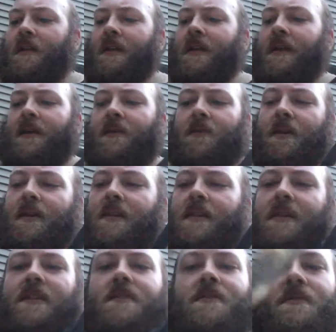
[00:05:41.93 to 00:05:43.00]
Now another
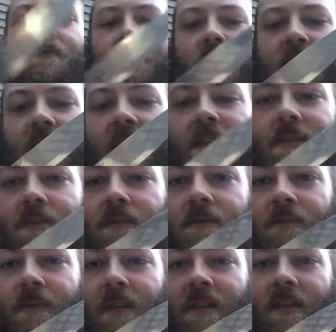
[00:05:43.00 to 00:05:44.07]
thing too we'll just get
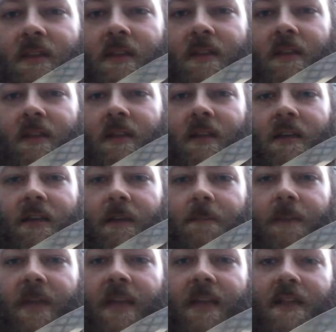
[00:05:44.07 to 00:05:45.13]
to with the
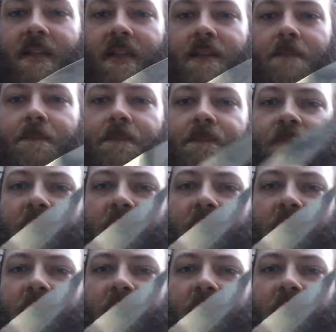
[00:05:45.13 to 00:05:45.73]
companion